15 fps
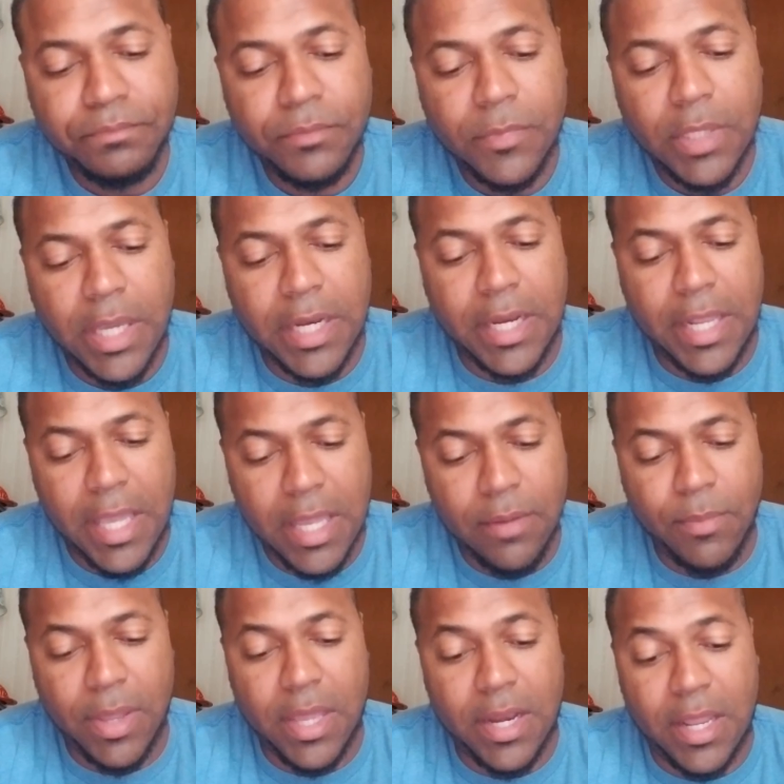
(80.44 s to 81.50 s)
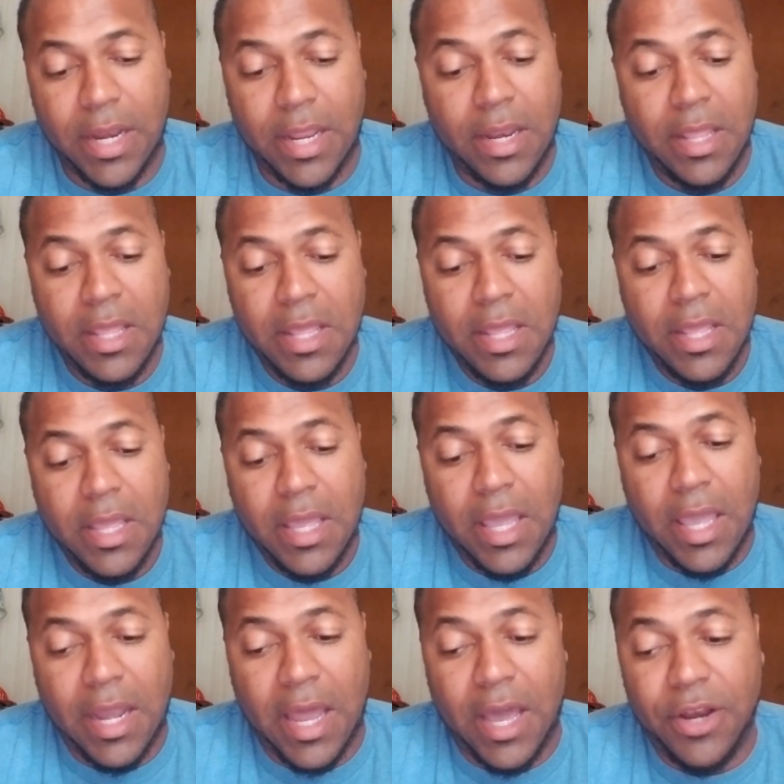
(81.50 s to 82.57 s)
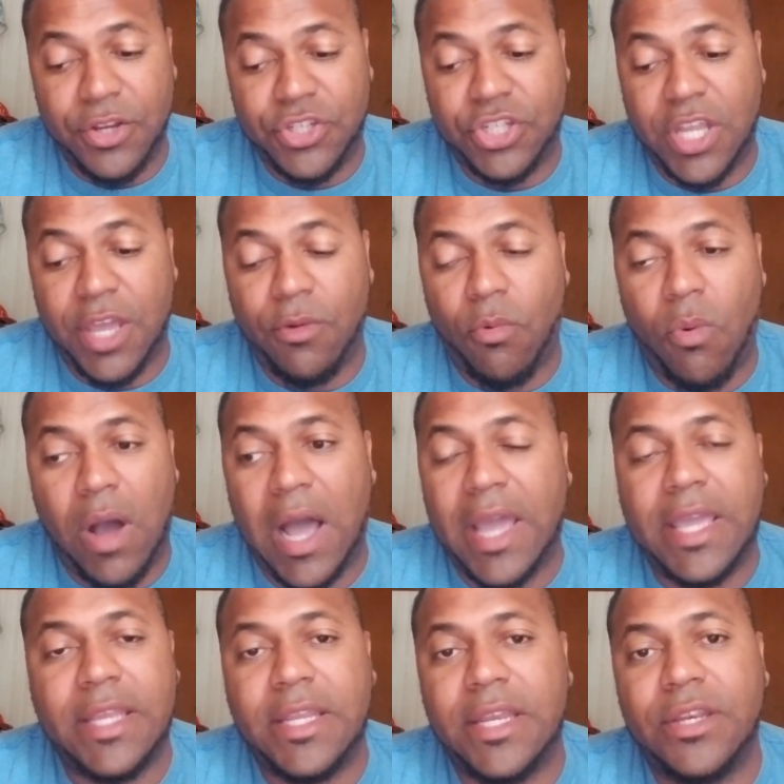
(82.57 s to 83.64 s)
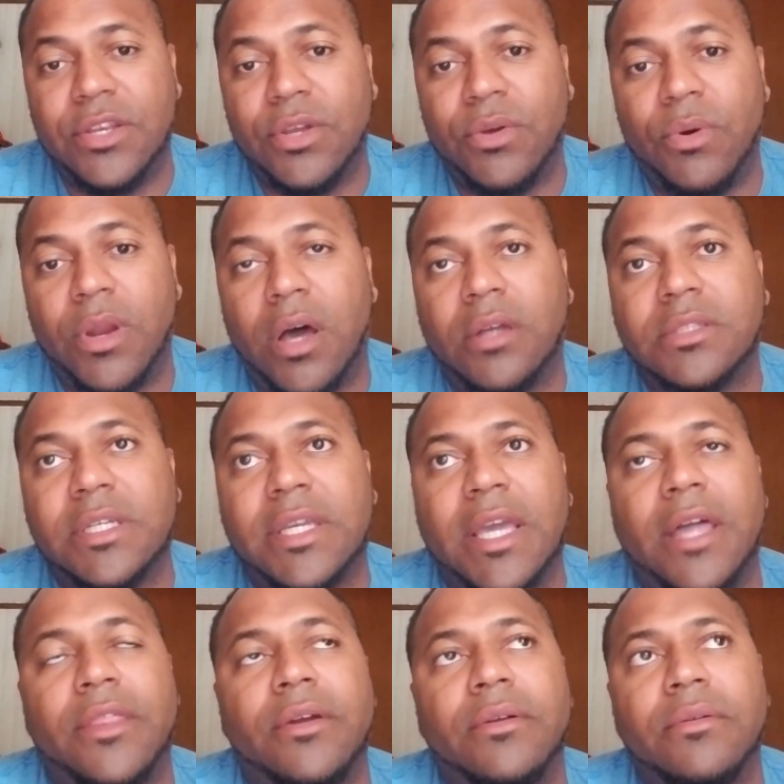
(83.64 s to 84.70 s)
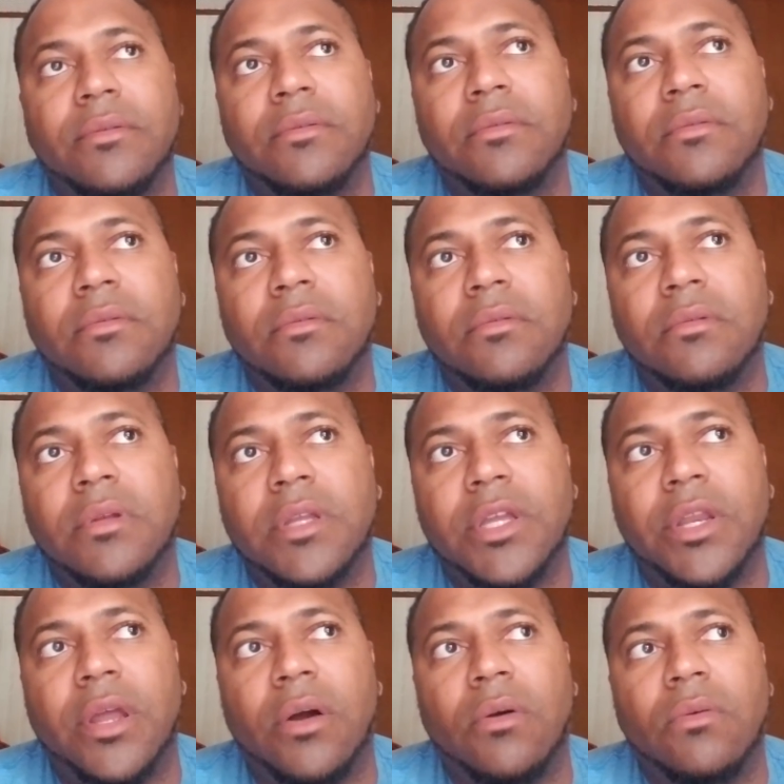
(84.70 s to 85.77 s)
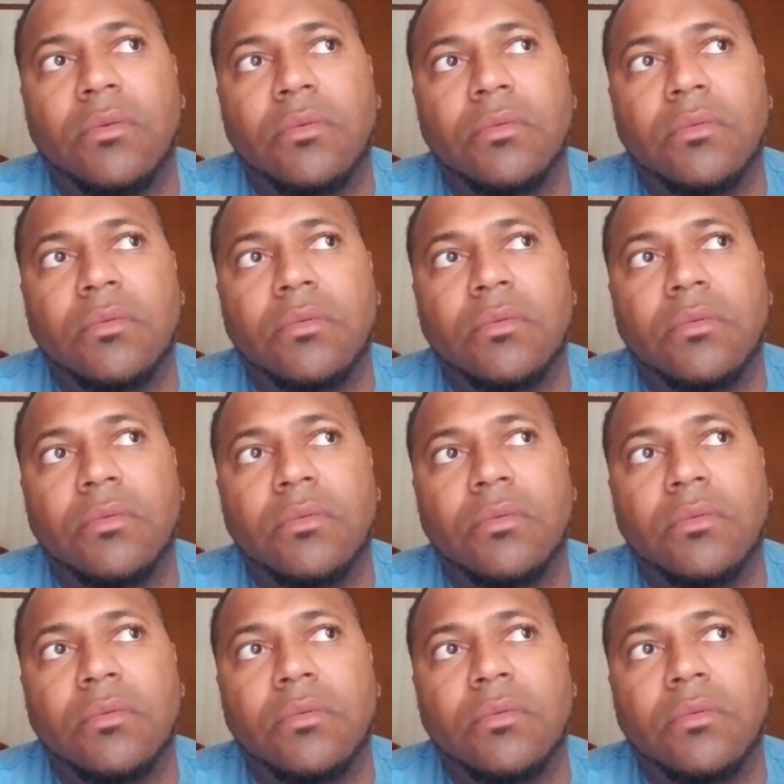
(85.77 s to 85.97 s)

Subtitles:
And it hit me, and I understand why he didn't do it altogether, you know.